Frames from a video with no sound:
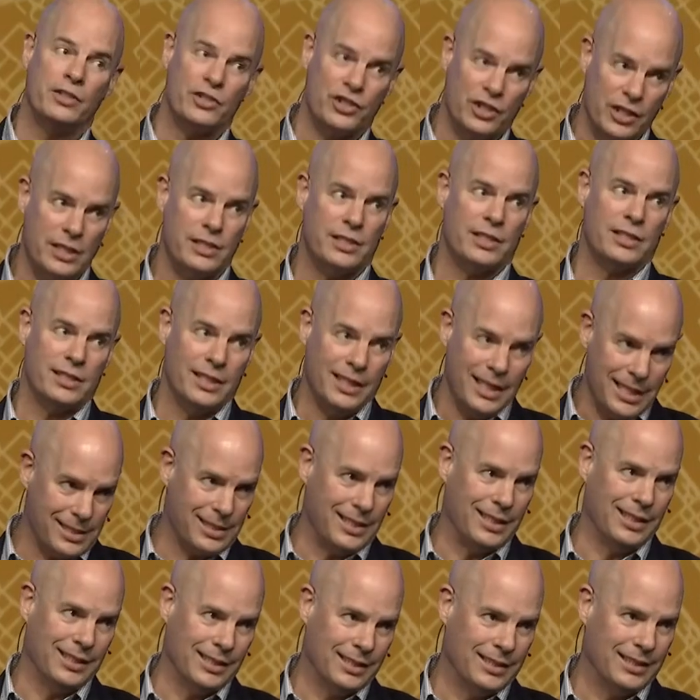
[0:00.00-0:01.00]
Jesus
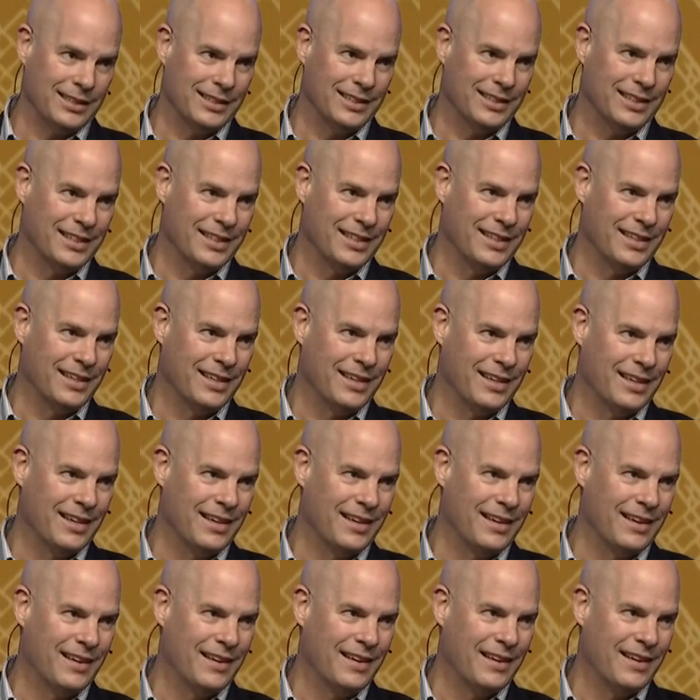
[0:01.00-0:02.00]
listened.
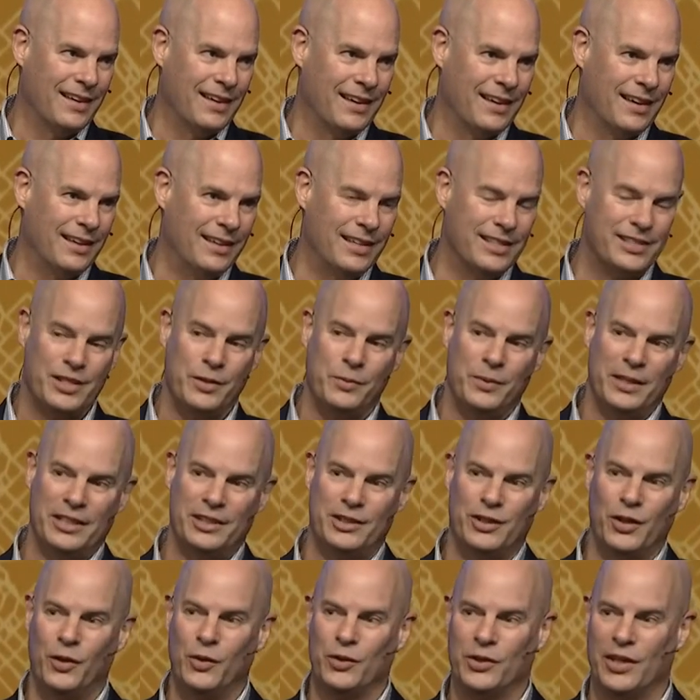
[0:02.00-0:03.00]
And then she went and
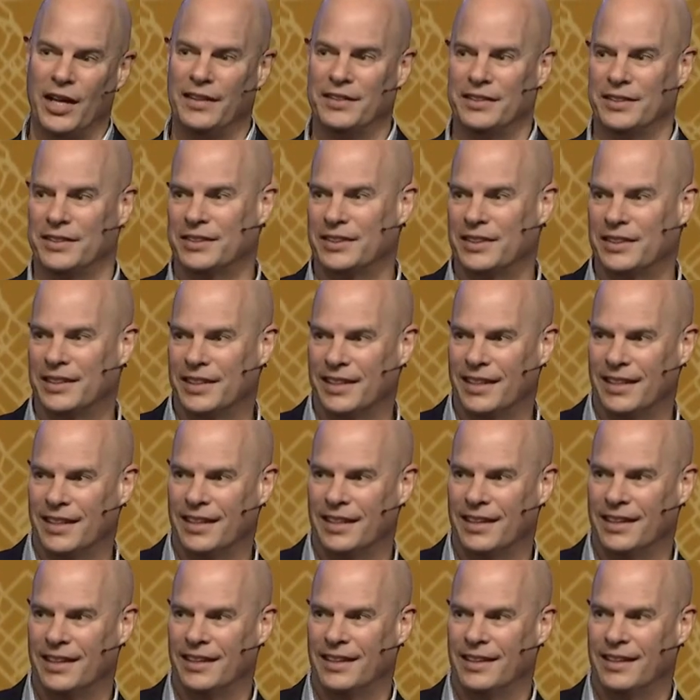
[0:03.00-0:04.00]
told others.
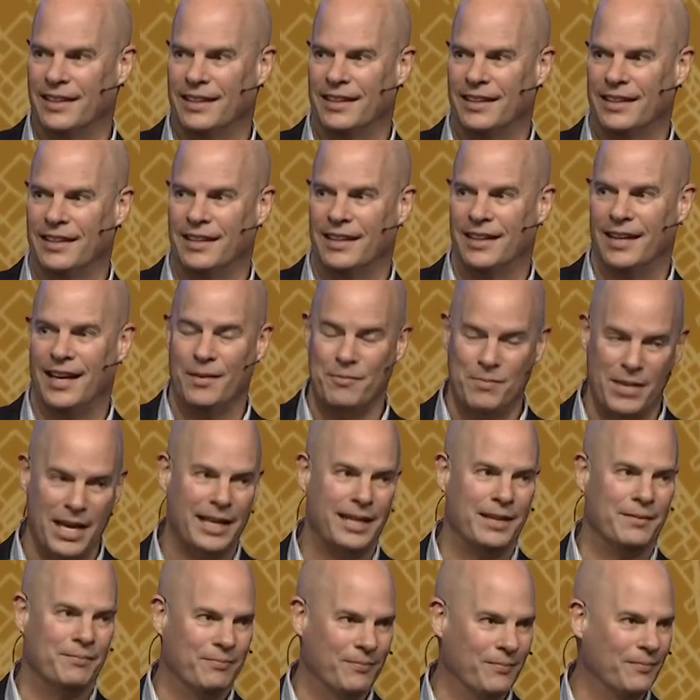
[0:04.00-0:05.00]
I met
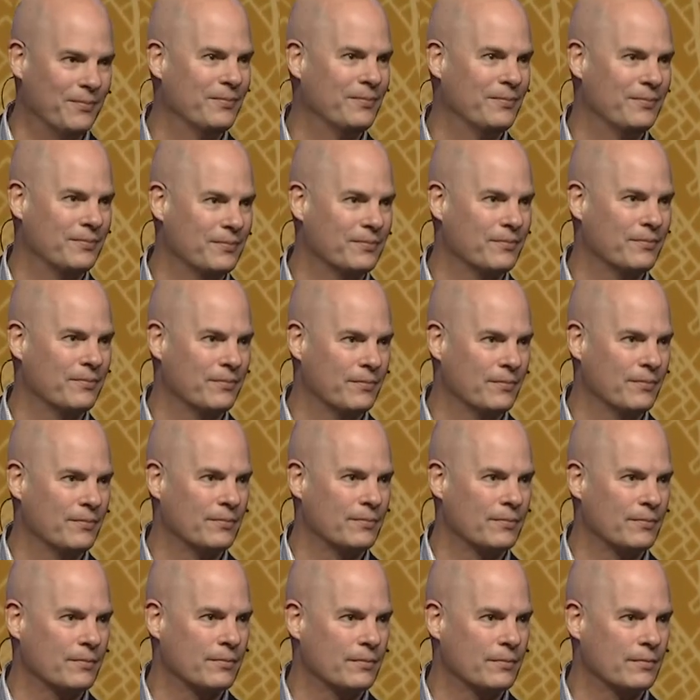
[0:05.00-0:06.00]
him.
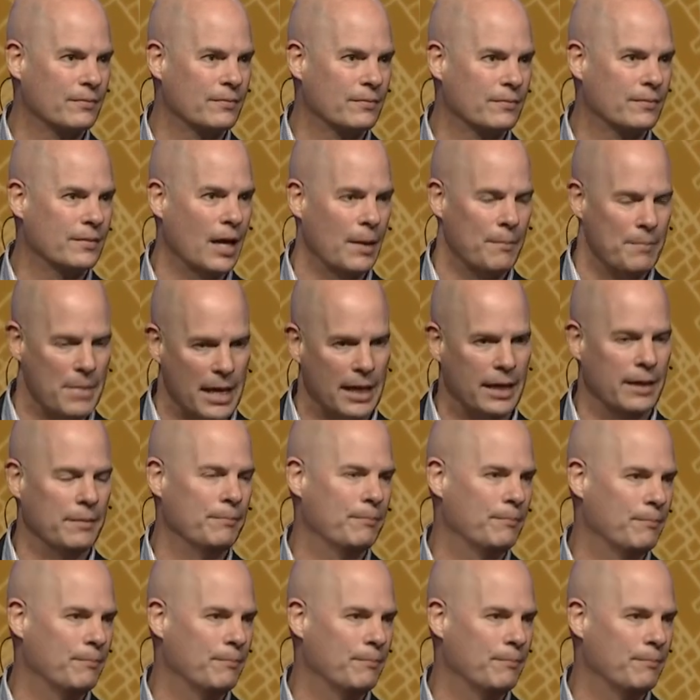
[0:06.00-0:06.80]
I met him.